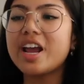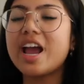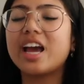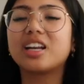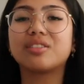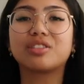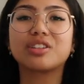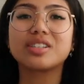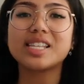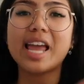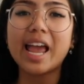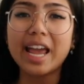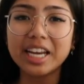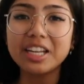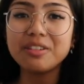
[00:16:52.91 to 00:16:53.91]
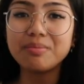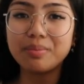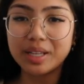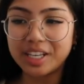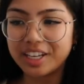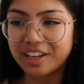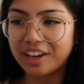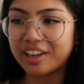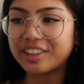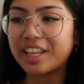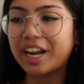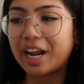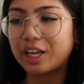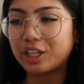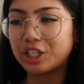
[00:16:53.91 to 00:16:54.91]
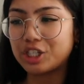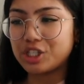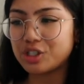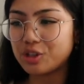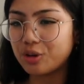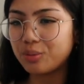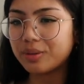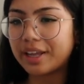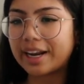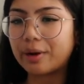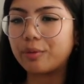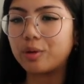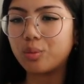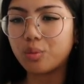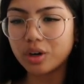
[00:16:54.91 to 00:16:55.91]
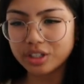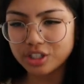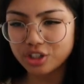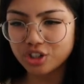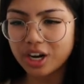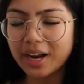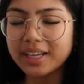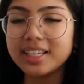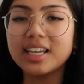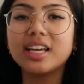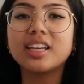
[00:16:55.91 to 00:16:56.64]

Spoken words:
and if there's any media that I consume that I would want to track,